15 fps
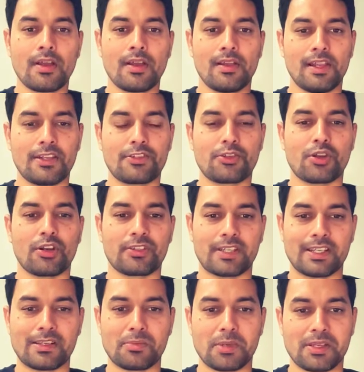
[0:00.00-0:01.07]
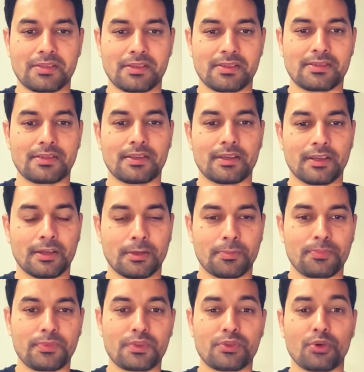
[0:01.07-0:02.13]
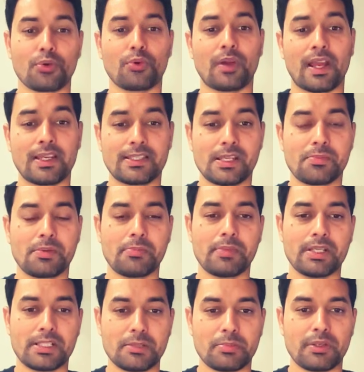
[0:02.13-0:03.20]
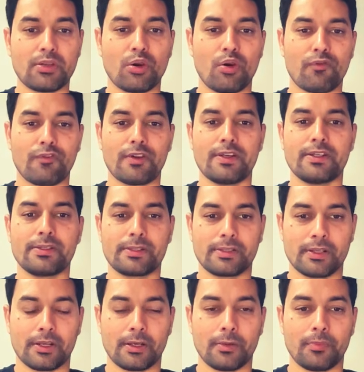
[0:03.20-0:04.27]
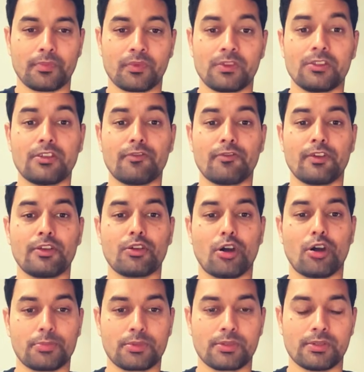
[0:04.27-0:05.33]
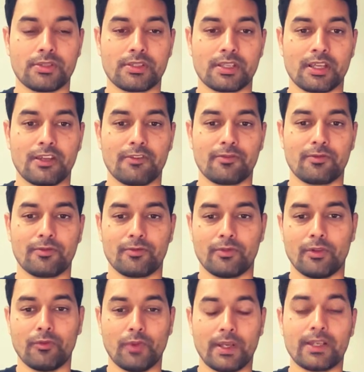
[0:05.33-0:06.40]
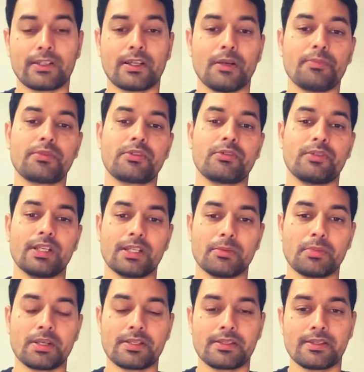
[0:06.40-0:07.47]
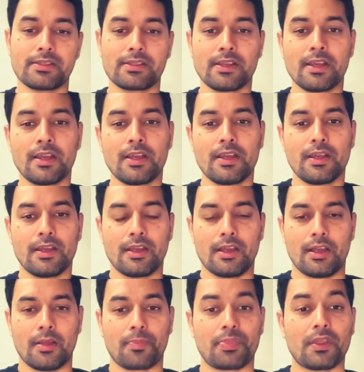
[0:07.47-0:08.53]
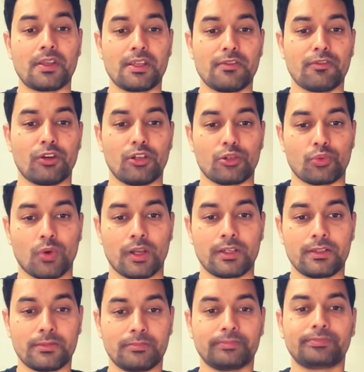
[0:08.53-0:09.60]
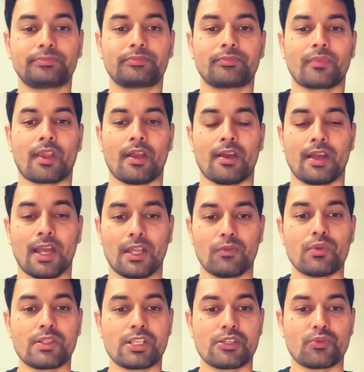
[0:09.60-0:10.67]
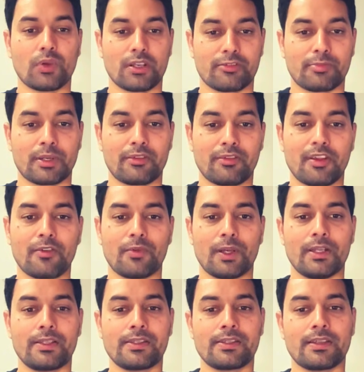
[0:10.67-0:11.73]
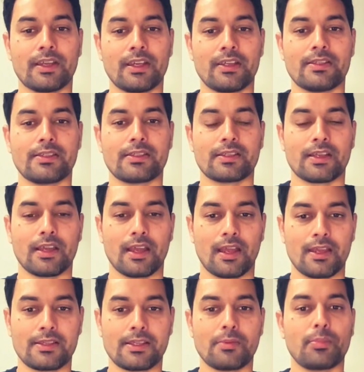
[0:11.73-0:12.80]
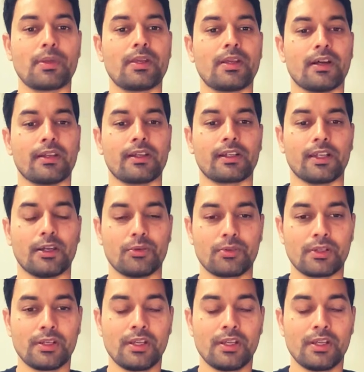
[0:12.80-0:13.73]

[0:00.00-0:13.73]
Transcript: Let's talk databases. So SAP BTP offers different options if when it comes to databases. The default one, and which is one of my favorites, is SAP Hana Cloud